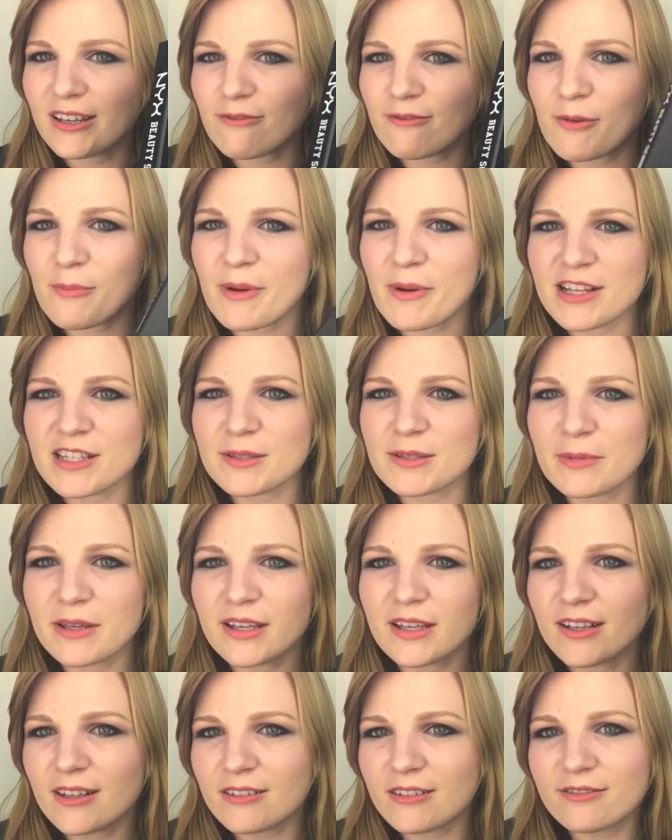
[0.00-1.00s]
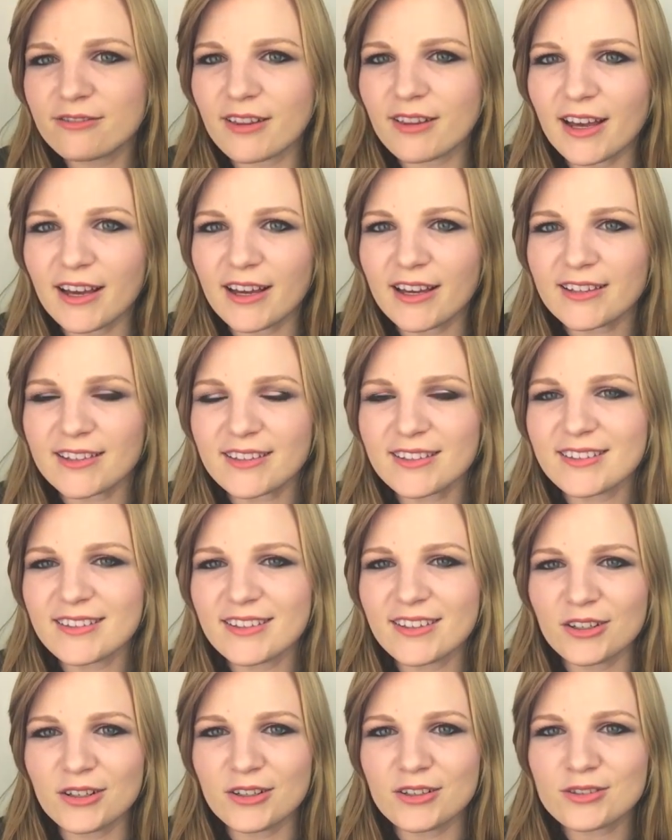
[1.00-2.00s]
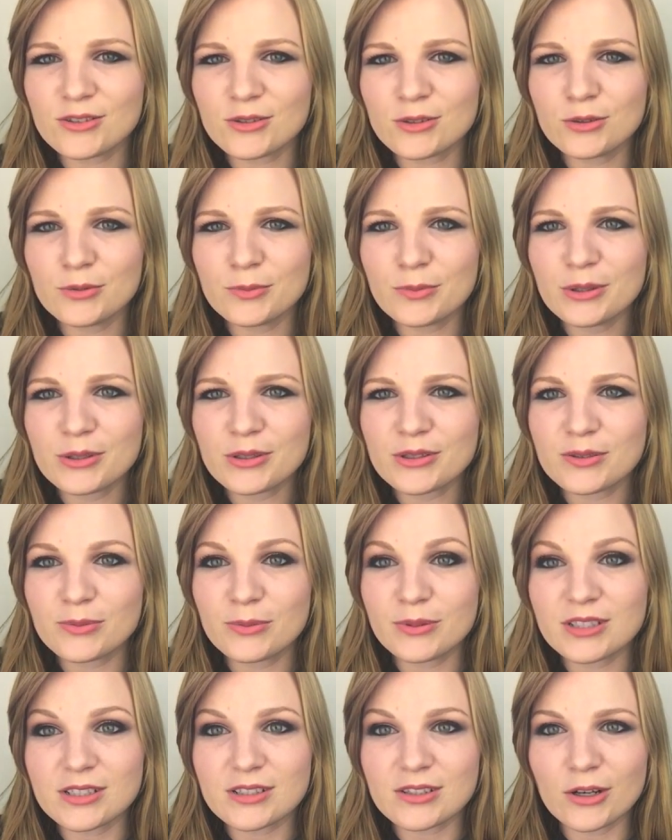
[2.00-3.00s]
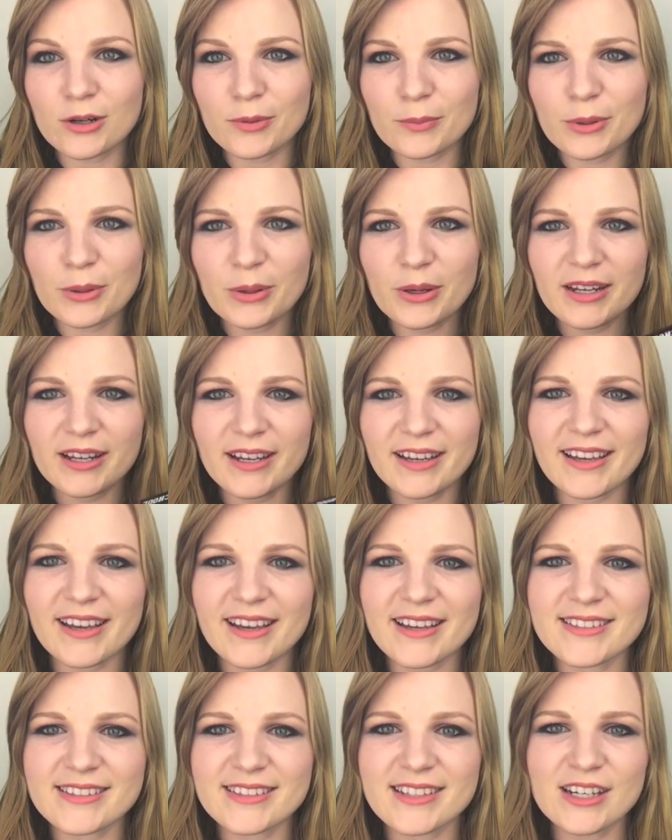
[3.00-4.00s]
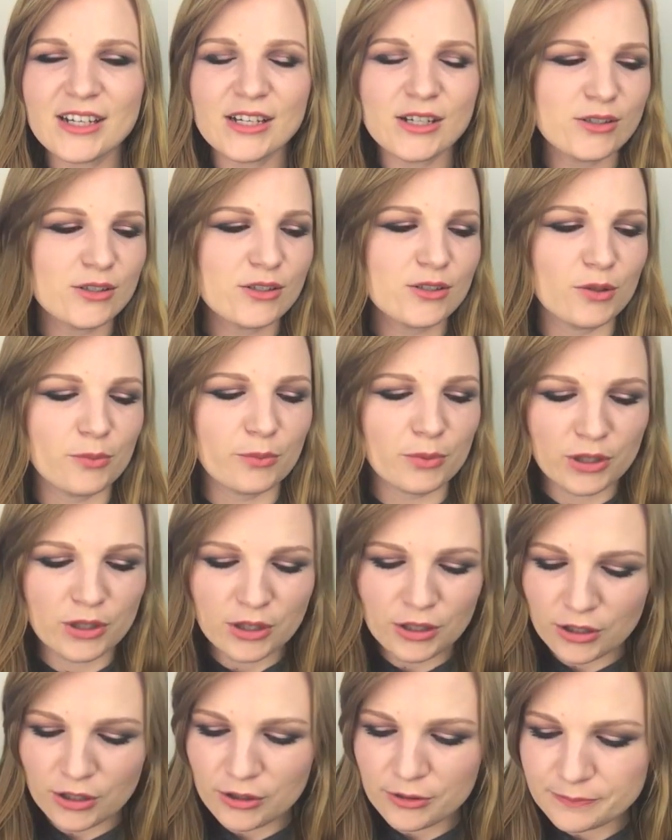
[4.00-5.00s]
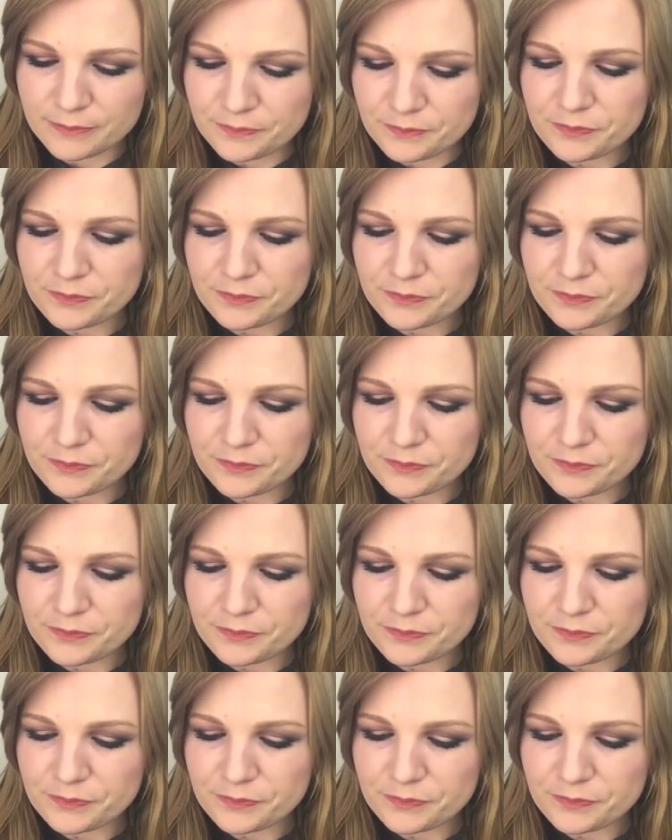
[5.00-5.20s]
It reminds me of, like, you know, school books, which is the whole point, I guess. Super cute.